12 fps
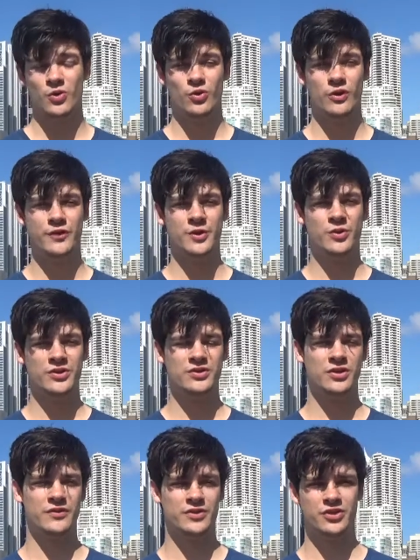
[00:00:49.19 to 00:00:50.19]
Or if you want to
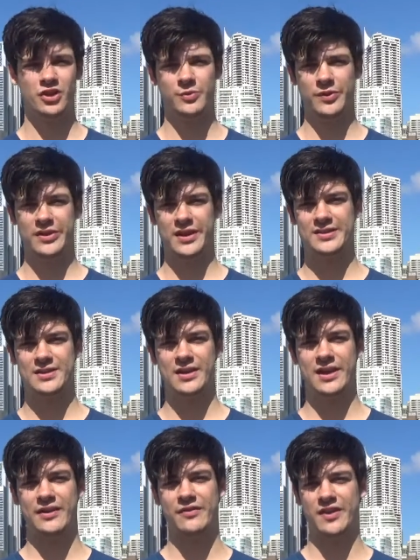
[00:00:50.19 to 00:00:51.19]
sort of interpret things
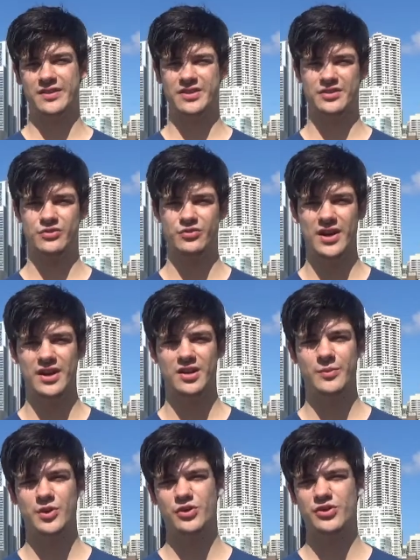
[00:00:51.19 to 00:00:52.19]
like everything's just
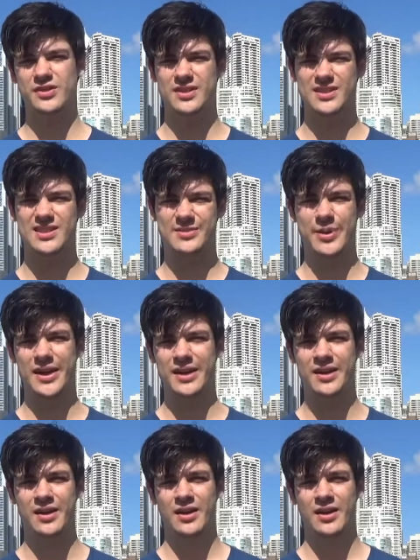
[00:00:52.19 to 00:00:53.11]
random and you're just a speck